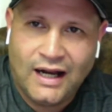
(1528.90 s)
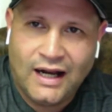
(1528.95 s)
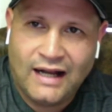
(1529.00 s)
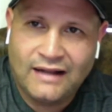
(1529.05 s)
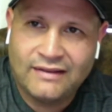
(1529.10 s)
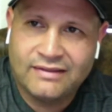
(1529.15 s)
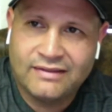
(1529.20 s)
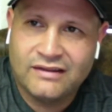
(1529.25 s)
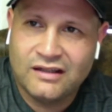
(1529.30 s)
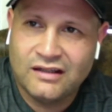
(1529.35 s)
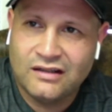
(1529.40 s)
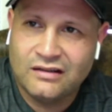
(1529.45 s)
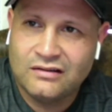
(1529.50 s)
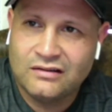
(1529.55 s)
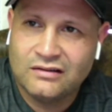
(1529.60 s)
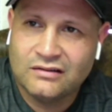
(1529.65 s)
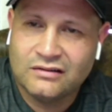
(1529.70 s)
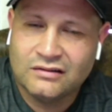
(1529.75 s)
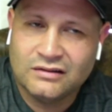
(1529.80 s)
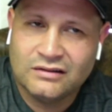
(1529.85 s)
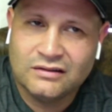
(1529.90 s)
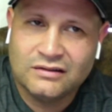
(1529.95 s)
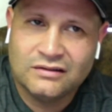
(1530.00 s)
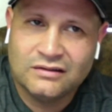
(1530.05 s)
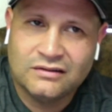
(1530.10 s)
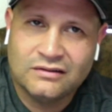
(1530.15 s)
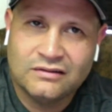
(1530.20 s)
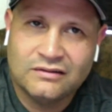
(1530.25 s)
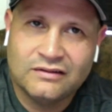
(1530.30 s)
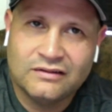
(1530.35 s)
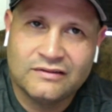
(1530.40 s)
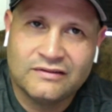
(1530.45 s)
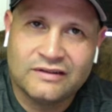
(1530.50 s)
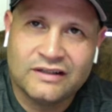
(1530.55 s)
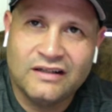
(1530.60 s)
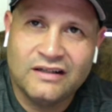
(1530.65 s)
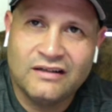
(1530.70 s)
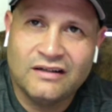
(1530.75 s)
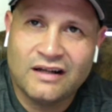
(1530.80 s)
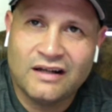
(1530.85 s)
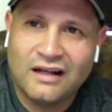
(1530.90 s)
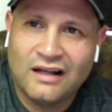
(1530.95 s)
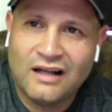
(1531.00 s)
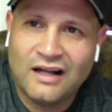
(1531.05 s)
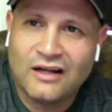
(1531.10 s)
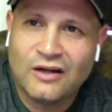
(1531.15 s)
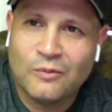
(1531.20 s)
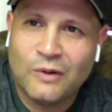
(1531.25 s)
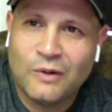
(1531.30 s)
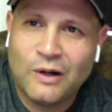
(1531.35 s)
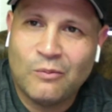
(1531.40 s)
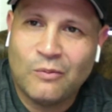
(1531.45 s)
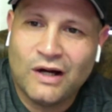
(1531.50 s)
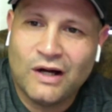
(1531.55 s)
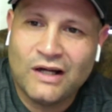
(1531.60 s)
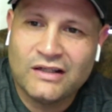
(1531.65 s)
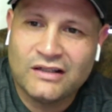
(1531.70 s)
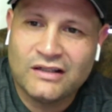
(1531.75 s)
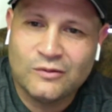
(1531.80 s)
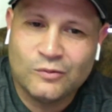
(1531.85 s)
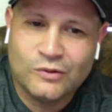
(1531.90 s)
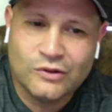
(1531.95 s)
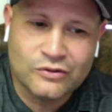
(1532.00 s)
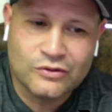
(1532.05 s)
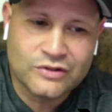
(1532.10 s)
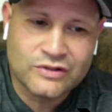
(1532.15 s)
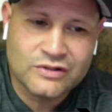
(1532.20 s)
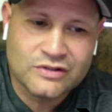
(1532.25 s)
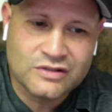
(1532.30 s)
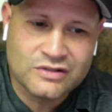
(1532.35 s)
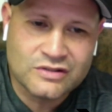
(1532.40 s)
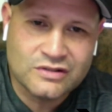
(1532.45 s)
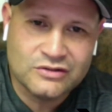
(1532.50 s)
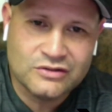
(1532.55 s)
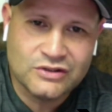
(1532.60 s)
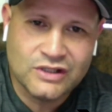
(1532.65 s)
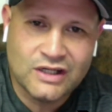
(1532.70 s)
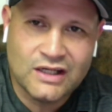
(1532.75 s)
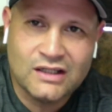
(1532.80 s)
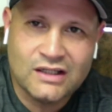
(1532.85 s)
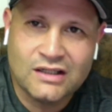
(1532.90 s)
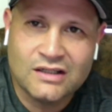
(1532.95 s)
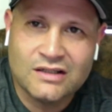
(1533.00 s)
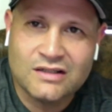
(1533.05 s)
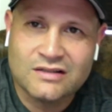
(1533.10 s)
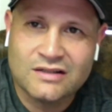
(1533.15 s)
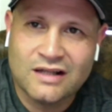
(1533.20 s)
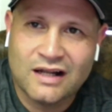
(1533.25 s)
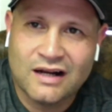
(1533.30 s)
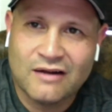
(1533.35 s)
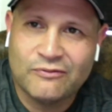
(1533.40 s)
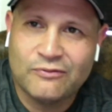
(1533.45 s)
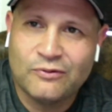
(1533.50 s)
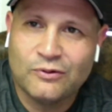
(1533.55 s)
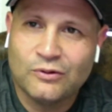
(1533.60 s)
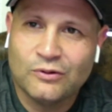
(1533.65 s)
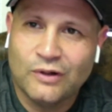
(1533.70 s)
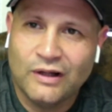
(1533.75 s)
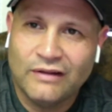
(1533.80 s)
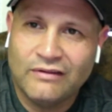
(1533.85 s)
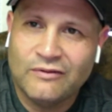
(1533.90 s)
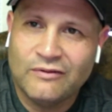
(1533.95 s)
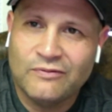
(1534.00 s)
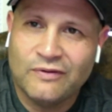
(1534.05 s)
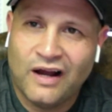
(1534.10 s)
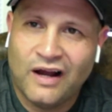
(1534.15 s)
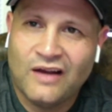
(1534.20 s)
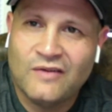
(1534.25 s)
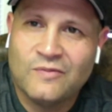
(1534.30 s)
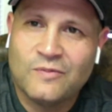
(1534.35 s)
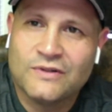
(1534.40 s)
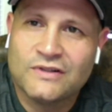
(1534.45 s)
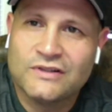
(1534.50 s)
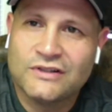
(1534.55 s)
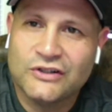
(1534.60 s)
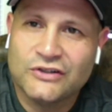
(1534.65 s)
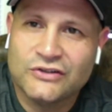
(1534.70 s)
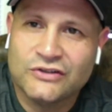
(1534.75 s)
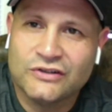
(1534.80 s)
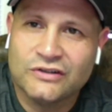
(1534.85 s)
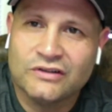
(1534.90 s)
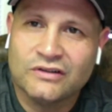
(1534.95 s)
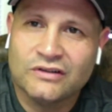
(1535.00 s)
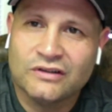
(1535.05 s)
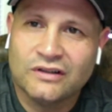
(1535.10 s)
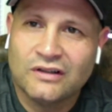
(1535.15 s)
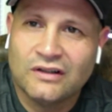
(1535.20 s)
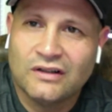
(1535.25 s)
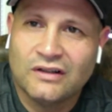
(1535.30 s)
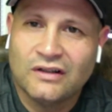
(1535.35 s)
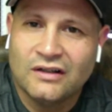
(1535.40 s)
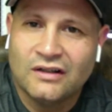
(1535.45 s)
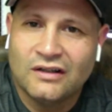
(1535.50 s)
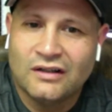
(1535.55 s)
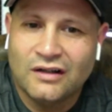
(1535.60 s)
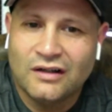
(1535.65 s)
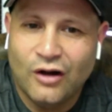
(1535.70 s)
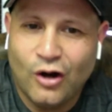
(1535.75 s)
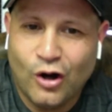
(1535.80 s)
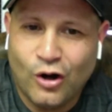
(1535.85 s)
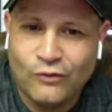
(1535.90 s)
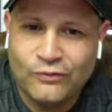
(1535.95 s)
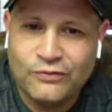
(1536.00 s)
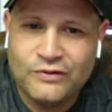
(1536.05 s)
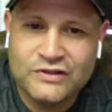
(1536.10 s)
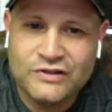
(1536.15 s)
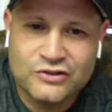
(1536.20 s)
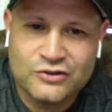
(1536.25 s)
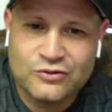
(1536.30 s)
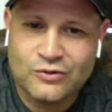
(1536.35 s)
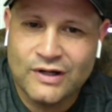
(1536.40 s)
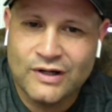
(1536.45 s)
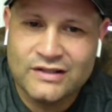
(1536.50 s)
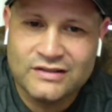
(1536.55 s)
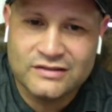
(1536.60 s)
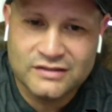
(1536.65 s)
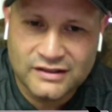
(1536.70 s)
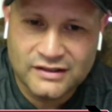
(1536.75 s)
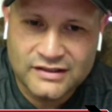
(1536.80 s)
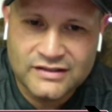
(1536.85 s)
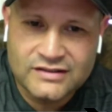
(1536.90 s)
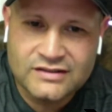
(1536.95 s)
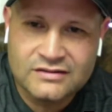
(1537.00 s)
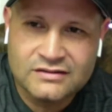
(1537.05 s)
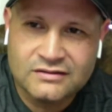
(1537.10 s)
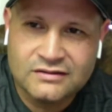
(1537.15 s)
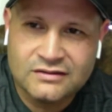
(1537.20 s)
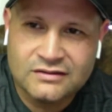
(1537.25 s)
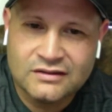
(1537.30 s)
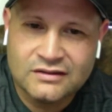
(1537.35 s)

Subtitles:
I think the thing that I like about Mikey Wilkins, Jake, is that I feel at the 5 position, offense translates.